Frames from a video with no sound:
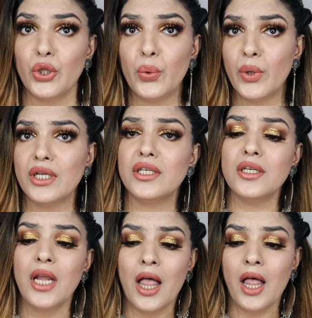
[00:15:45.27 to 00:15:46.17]
no
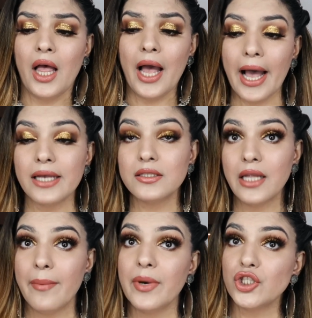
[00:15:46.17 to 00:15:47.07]
one has
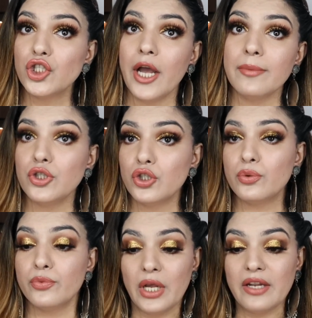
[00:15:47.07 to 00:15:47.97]
that much time to
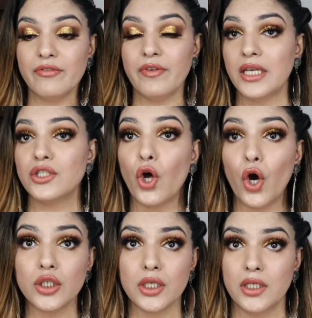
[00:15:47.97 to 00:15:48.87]
invest
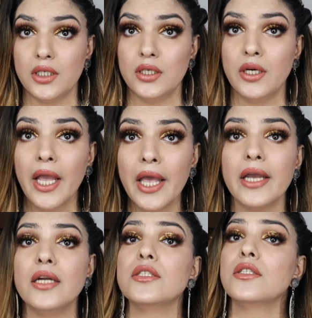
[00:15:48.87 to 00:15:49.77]
on their
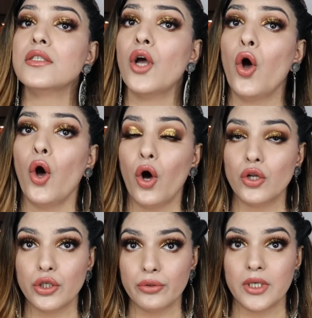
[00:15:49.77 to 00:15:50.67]
hairs
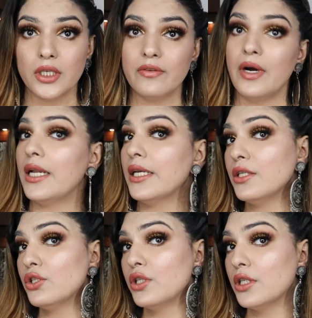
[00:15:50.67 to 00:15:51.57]
during
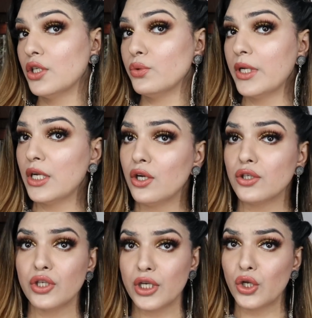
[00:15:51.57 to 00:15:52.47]
Diwali. So this is what it
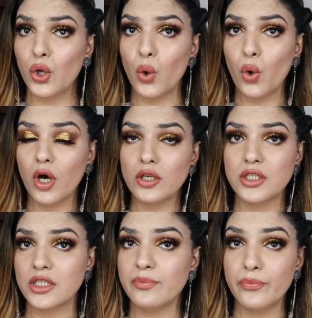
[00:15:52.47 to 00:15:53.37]
looks. You can go or
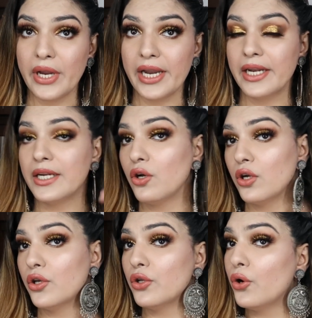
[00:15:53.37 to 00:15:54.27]
just braid it,
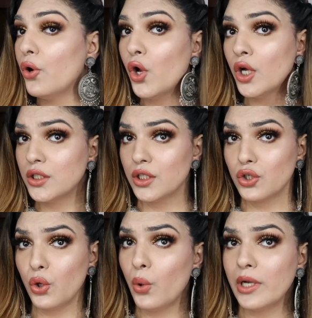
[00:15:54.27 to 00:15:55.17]
or you know,
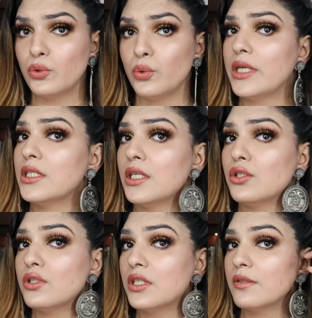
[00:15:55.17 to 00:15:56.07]
just go and twist
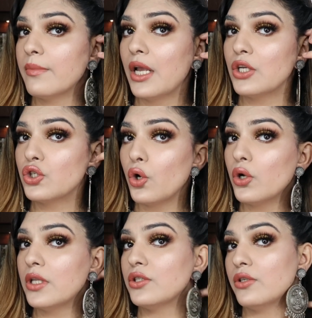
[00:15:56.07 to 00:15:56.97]
it to just make
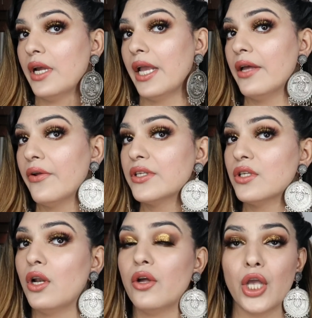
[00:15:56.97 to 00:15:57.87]
sure that your earrings
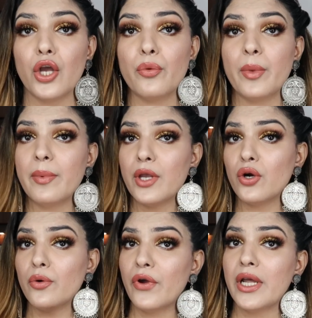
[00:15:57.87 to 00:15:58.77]
are looking, or maybe
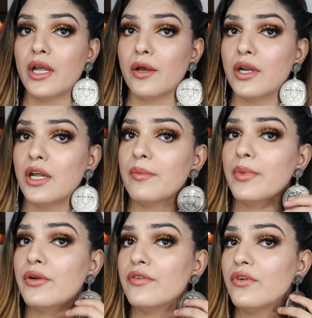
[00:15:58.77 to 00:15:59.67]
you're wearing a really
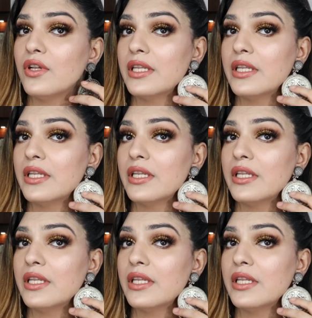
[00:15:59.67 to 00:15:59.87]
beautiful